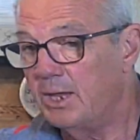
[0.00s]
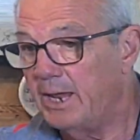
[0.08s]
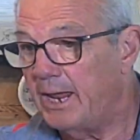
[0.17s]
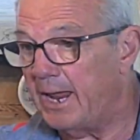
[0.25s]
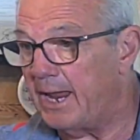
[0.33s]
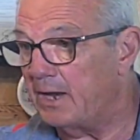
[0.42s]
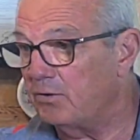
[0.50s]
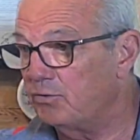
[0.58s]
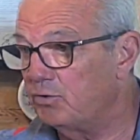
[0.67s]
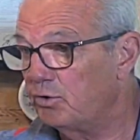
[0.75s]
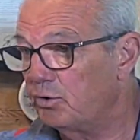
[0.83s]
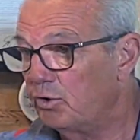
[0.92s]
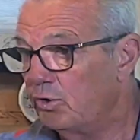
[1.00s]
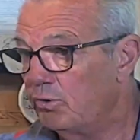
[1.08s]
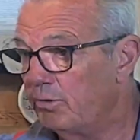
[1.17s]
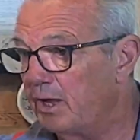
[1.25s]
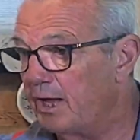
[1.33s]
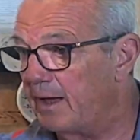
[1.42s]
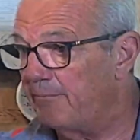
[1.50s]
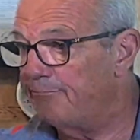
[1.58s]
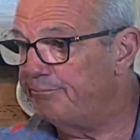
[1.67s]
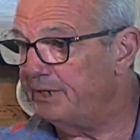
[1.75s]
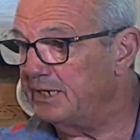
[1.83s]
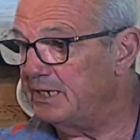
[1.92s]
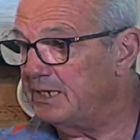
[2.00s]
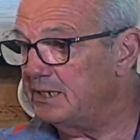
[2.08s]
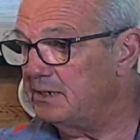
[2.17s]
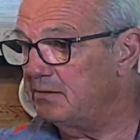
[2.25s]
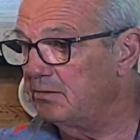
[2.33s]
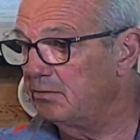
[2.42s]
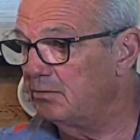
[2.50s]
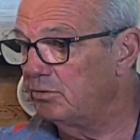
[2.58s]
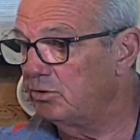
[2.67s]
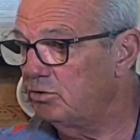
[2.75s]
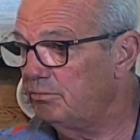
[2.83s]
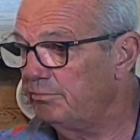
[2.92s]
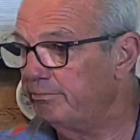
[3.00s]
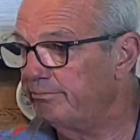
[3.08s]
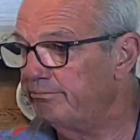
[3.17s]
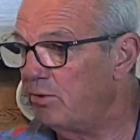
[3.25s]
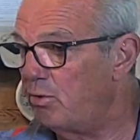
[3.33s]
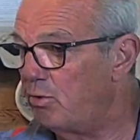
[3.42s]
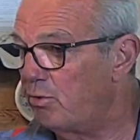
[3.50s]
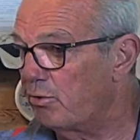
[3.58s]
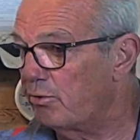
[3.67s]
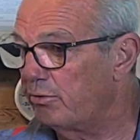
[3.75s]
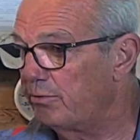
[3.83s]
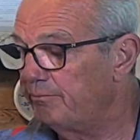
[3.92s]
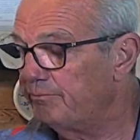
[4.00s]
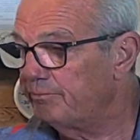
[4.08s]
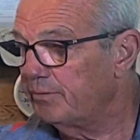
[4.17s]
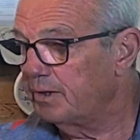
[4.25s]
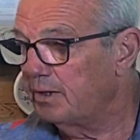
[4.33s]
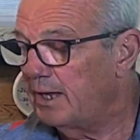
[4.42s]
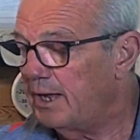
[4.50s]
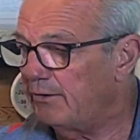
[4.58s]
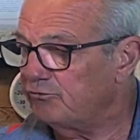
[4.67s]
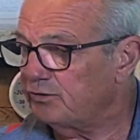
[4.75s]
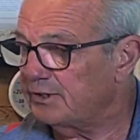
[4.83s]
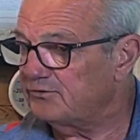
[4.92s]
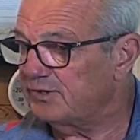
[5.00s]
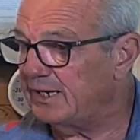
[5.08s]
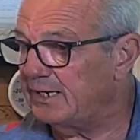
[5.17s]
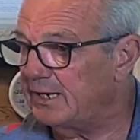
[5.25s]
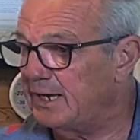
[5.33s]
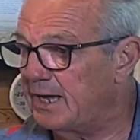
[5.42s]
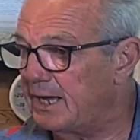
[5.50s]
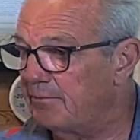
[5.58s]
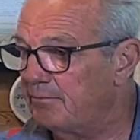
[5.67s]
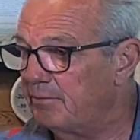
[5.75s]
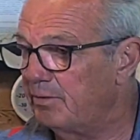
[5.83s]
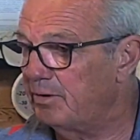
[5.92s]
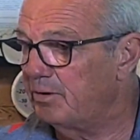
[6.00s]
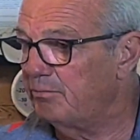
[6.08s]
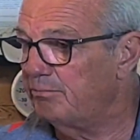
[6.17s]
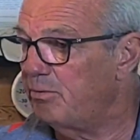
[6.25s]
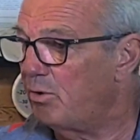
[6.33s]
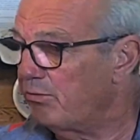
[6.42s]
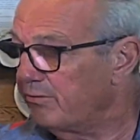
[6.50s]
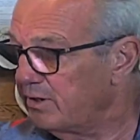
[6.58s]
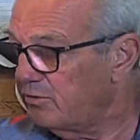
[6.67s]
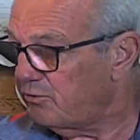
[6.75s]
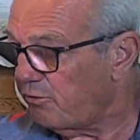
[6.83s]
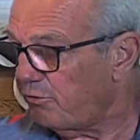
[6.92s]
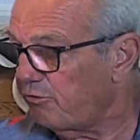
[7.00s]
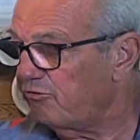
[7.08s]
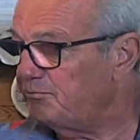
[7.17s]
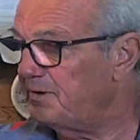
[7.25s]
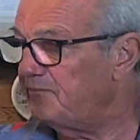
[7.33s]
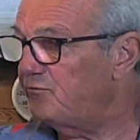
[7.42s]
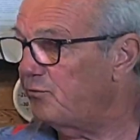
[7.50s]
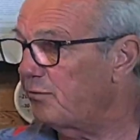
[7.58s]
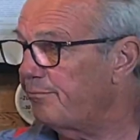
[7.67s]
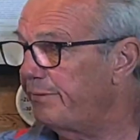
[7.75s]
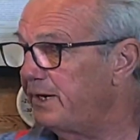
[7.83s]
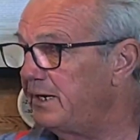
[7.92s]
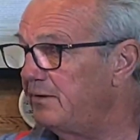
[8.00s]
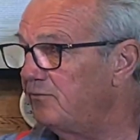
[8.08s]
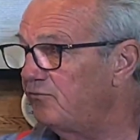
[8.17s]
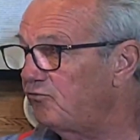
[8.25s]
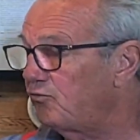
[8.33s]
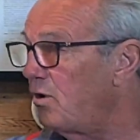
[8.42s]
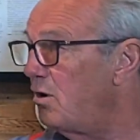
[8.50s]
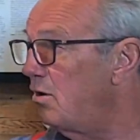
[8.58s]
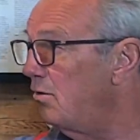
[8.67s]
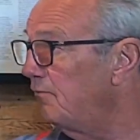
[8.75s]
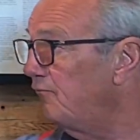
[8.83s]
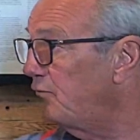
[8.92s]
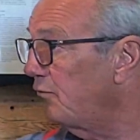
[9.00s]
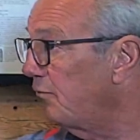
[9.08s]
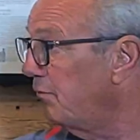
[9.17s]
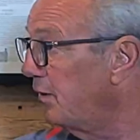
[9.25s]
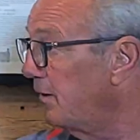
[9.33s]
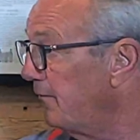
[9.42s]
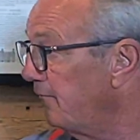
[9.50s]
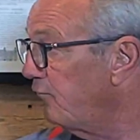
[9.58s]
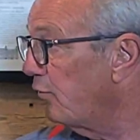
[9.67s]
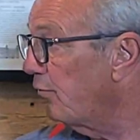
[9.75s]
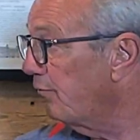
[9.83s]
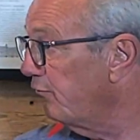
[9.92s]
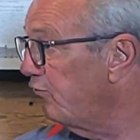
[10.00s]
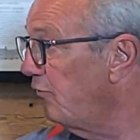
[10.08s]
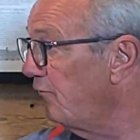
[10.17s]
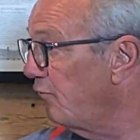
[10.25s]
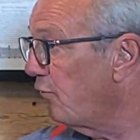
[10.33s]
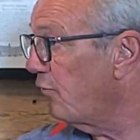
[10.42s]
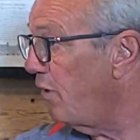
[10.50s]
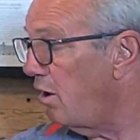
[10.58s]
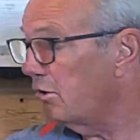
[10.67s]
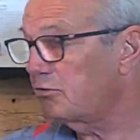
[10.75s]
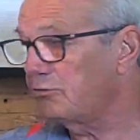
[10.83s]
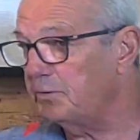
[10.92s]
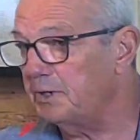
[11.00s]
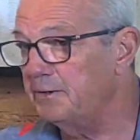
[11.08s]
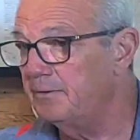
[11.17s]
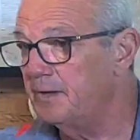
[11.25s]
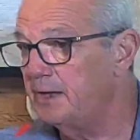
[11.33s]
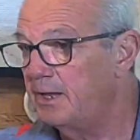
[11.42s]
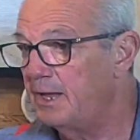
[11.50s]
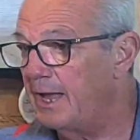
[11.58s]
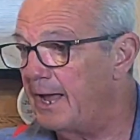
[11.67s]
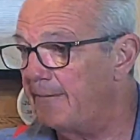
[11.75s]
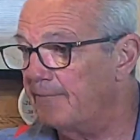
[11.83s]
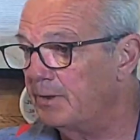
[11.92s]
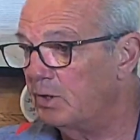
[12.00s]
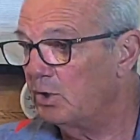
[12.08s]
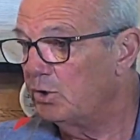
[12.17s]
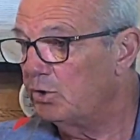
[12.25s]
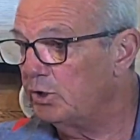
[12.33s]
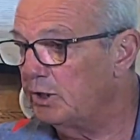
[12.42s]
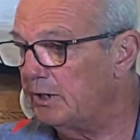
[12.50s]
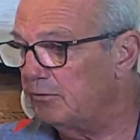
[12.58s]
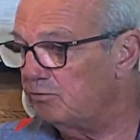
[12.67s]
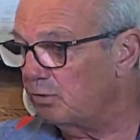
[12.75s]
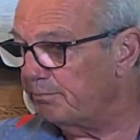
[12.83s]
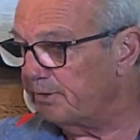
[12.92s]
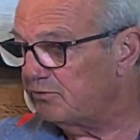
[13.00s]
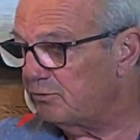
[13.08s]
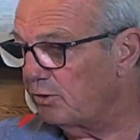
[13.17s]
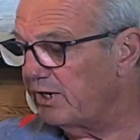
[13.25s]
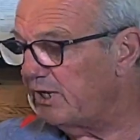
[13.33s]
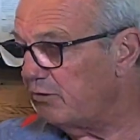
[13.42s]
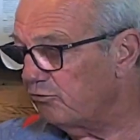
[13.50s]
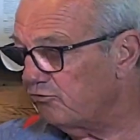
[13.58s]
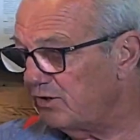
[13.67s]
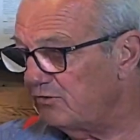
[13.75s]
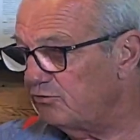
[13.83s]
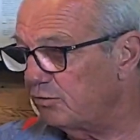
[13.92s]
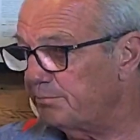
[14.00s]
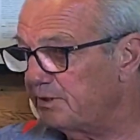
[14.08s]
And be more, how should I say, more encouragement for being strong, for altering. He or she's going to be